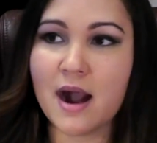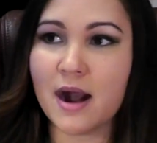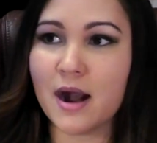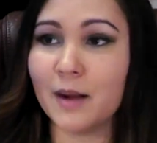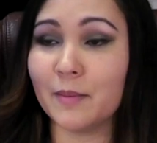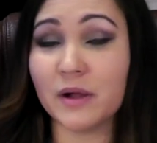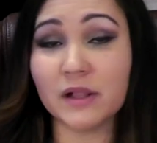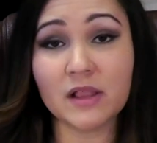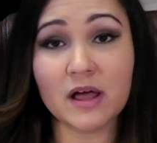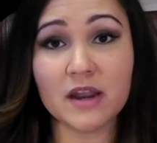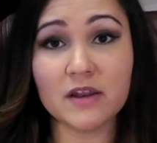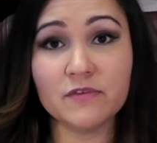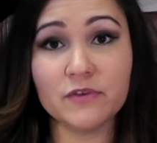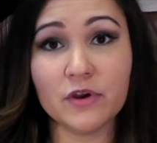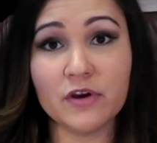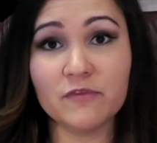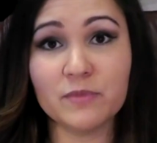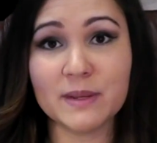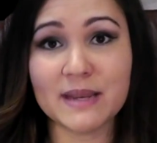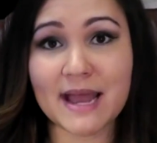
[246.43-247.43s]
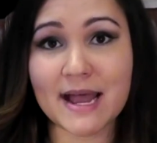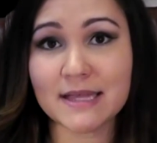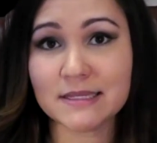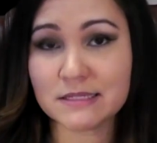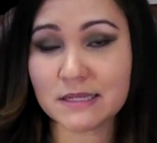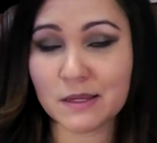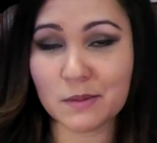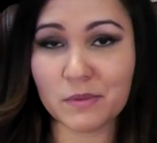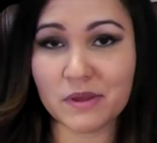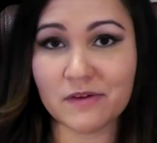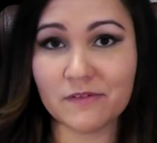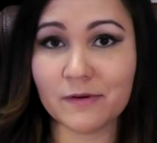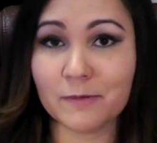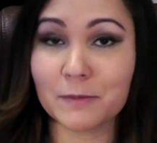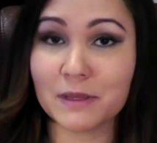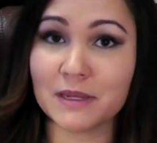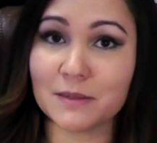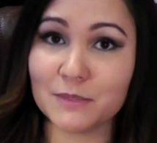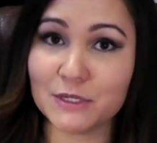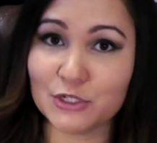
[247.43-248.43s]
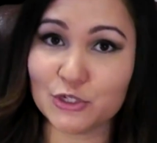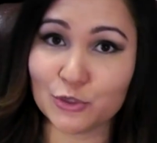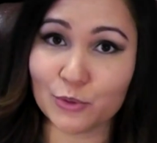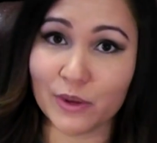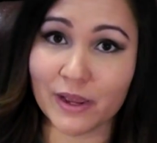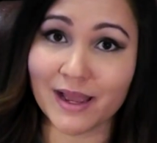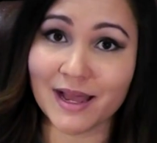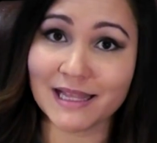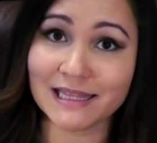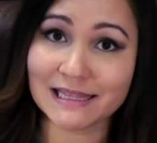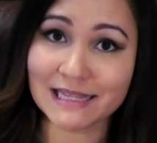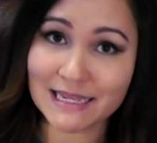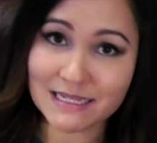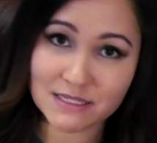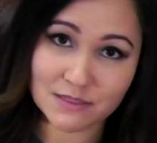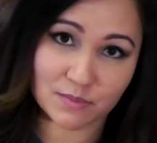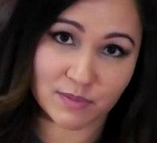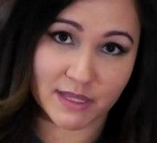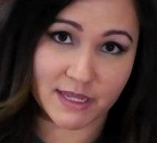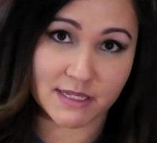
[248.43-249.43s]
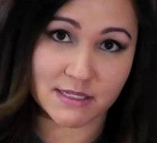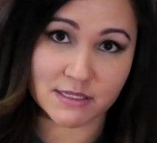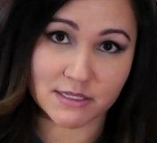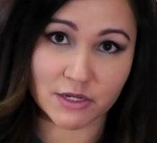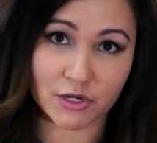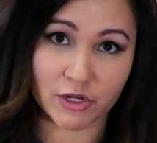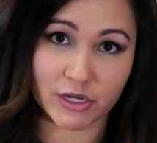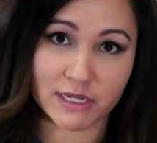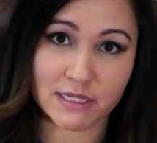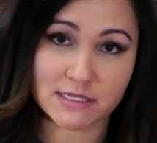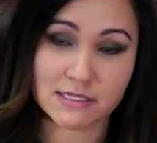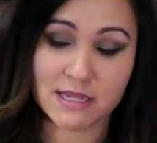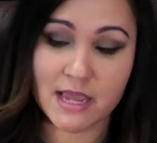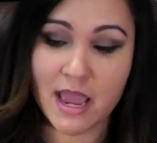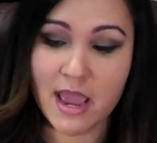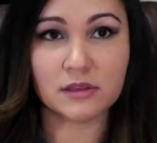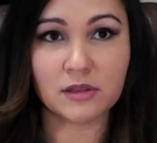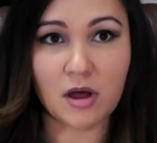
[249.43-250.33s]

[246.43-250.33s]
A lot of you have been asking me if I'm going to be doing a Let's Play series.